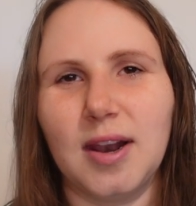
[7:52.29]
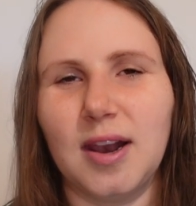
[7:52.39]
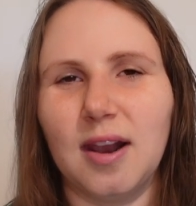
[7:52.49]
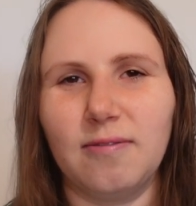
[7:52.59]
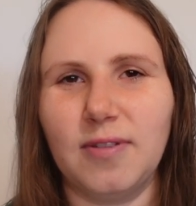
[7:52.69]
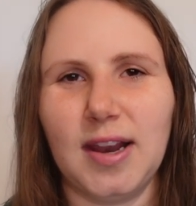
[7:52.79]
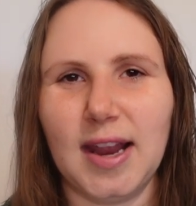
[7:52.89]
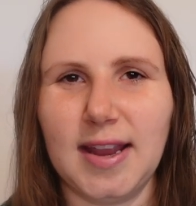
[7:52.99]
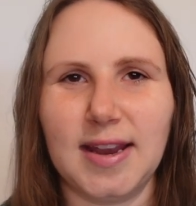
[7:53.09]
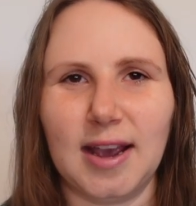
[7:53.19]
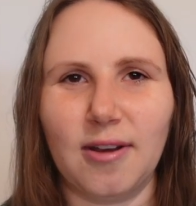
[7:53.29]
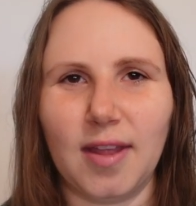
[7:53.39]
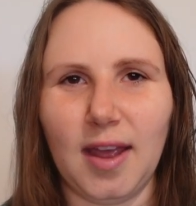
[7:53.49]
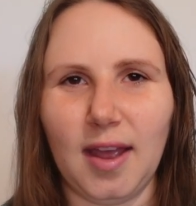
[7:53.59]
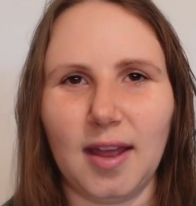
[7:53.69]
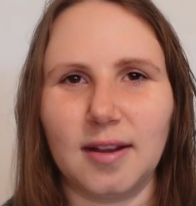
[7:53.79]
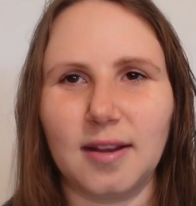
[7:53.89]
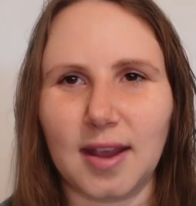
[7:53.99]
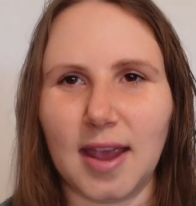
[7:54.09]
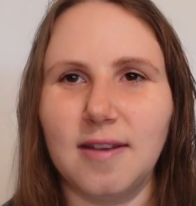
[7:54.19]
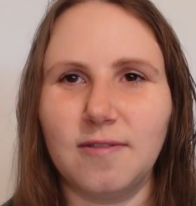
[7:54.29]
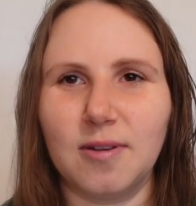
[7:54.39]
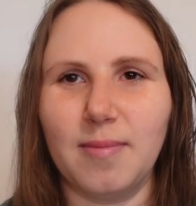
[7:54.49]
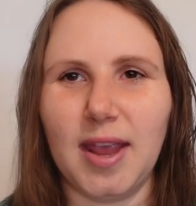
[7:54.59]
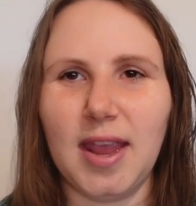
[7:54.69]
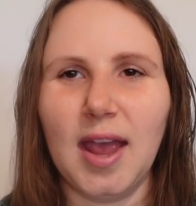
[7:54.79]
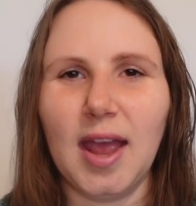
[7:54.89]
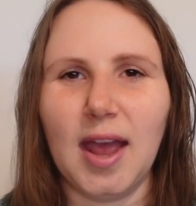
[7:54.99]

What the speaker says: lovely lady out there gave to me,